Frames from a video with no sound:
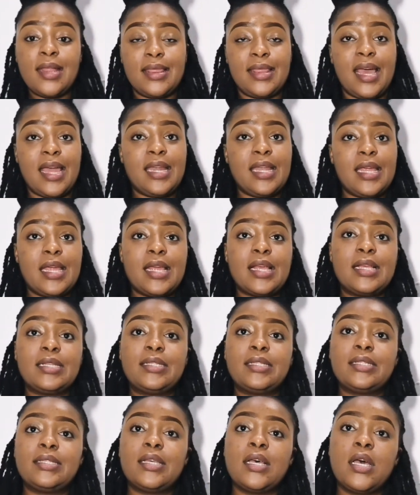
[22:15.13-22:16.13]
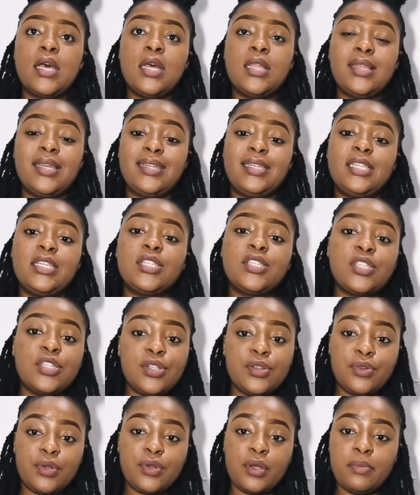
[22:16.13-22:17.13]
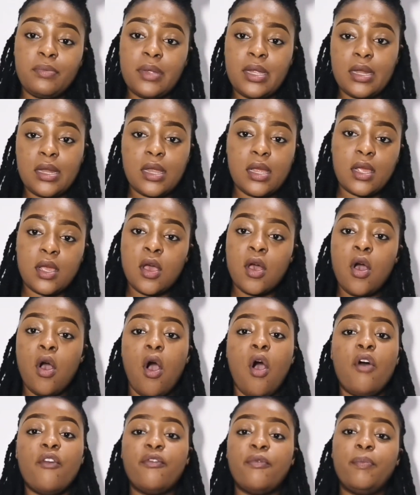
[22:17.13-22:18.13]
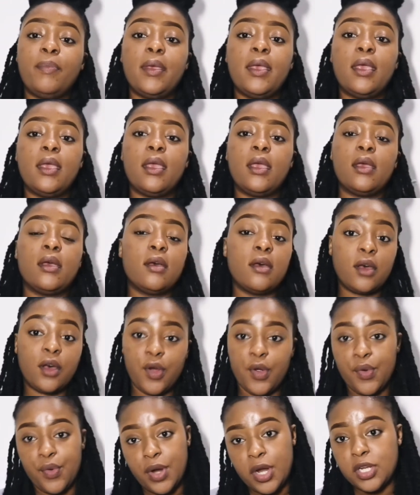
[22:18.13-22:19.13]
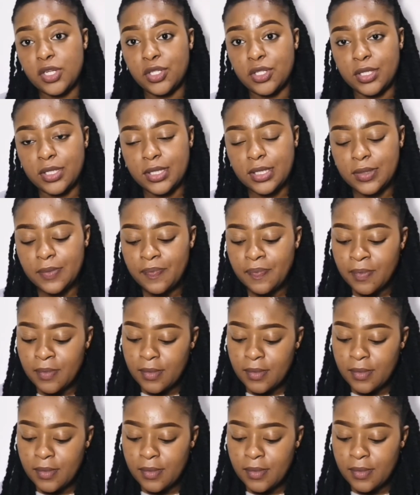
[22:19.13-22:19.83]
That is the dictionary meaning of being courageous.